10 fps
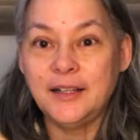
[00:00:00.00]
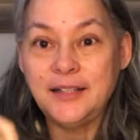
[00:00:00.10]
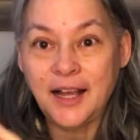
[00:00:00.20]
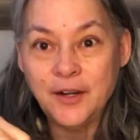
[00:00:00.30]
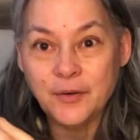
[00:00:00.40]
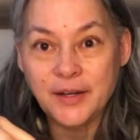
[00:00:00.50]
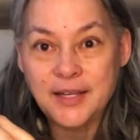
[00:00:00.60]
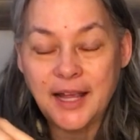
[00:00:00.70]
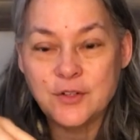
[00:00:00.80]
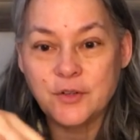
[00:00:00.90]
diner
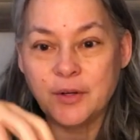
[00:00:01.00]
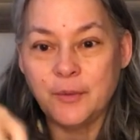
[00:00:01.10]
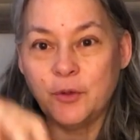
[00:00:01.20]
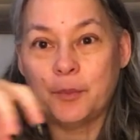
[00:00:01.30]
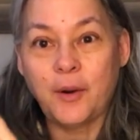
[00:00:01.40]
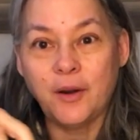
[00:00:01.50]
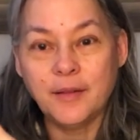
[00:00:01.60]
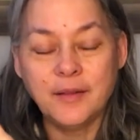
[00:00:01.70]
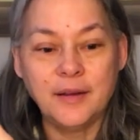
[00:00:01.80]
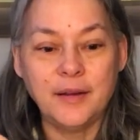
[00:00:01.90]
attached to it. It was part
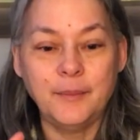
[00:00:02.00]
of the